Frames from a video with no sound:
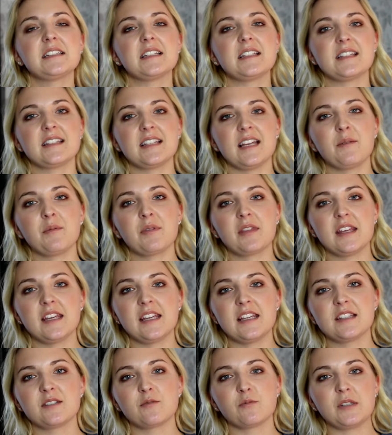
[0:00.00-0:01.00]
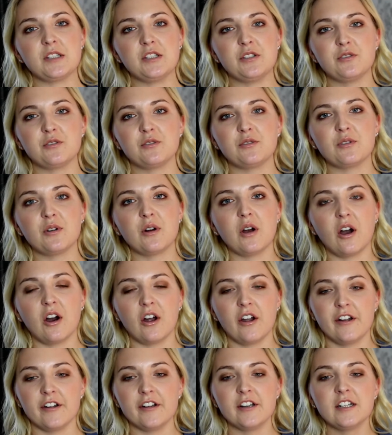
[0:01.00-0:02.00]
The same thing is when you
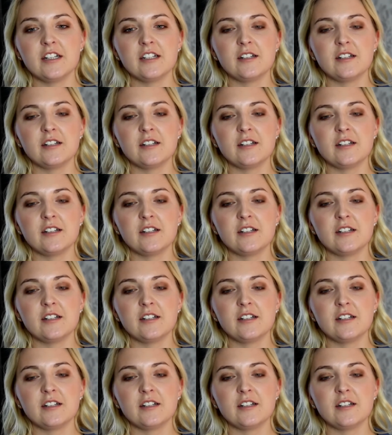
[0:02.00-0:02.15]
are